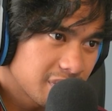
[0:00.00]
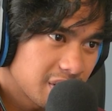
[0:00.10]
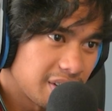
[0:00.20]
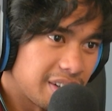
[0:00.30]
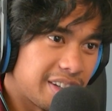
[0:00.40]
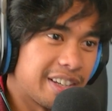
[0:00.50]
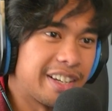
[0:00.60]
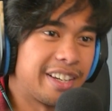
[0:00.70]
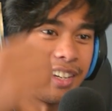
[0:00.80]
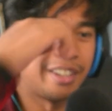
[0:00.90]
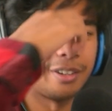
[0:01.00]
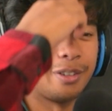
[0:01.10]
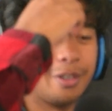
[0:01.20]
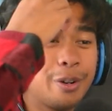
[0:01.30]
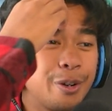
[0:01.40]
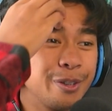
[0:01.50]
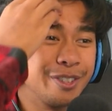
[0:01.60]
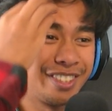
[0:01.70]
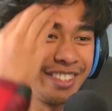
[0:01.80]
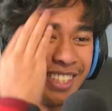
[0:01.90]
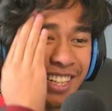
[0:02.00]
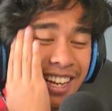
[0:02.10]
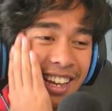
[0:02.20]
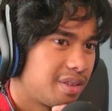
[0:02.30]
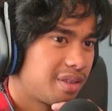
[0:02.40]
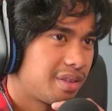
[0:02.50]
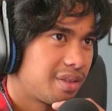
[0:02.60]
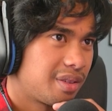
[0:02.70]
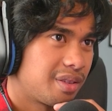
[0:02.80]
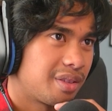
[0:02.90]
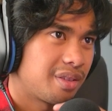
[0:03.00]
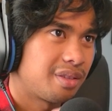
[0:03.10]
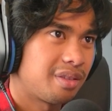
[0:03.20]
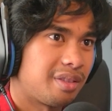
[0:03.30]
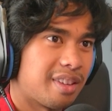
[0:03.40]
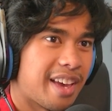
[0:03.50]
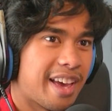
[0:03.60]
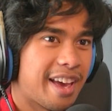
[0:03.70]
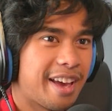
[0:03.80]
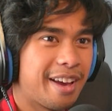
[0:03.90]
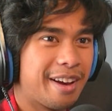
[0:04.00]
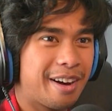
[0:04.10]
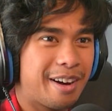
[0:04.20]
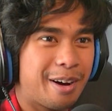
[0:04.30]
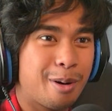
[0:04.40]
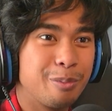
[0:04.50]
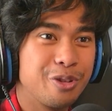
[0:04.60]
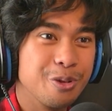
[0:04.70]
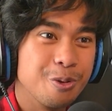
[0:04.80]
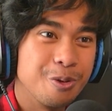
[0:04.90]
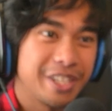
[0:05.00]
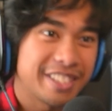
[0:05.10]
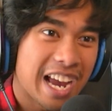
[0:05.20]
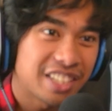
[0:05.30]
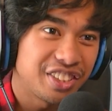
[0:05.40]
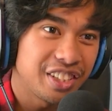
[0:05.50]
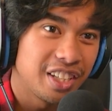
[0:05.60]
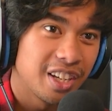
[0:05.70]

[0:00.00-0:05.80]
Yeah, oh shit. Damn, dude, he's actually...